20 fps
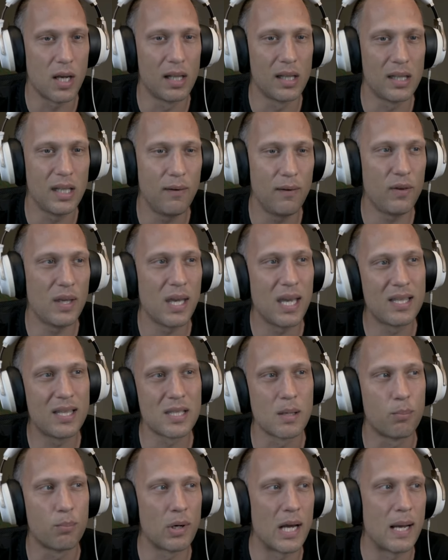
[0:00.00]
alleviates
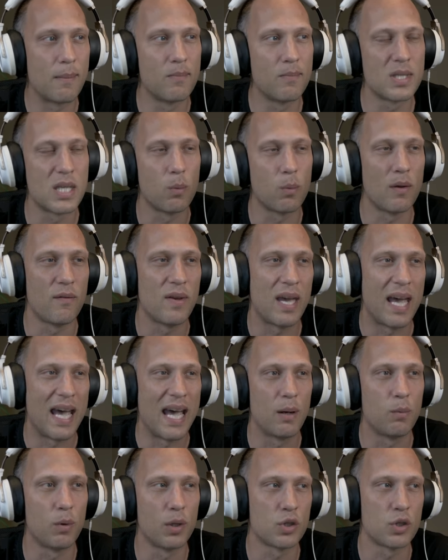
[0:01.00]
some problems that we've
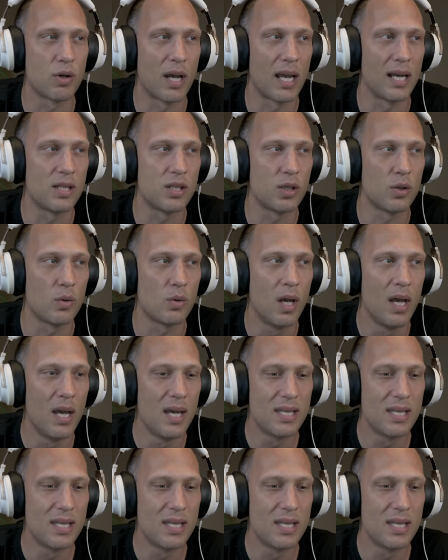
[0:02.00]
had with trying to